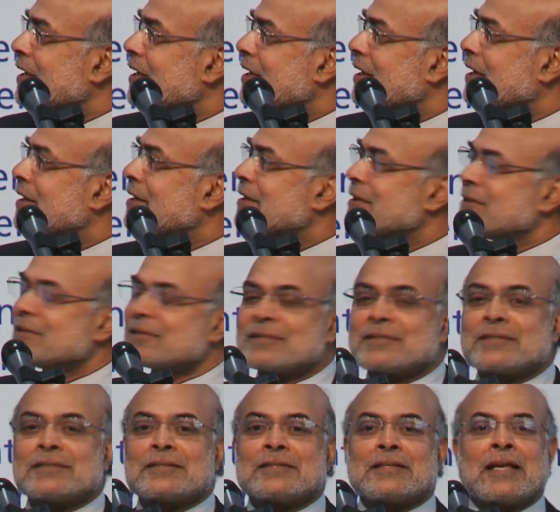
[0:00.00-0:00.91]

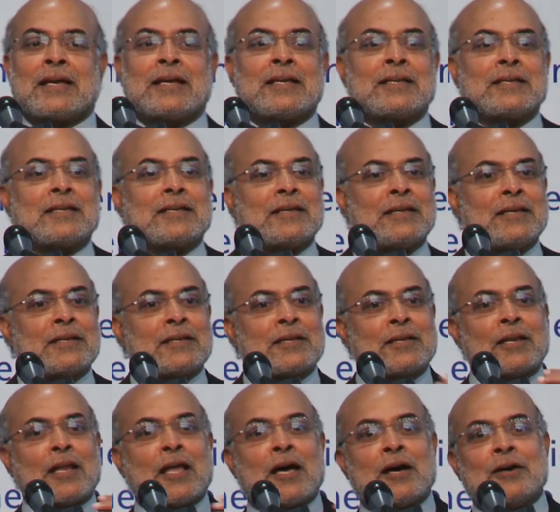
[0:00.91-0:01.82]
is that it
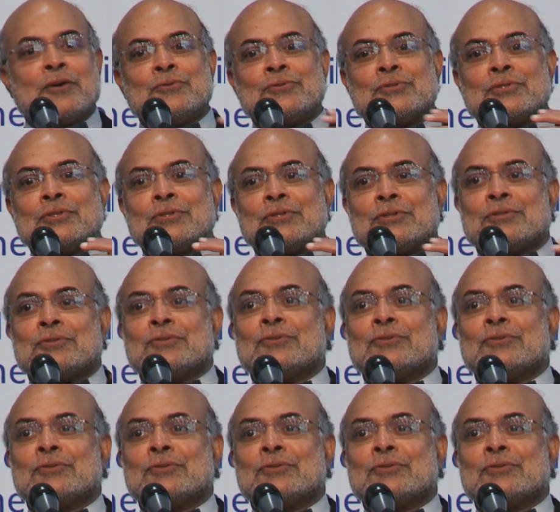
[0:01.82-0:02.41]
allows you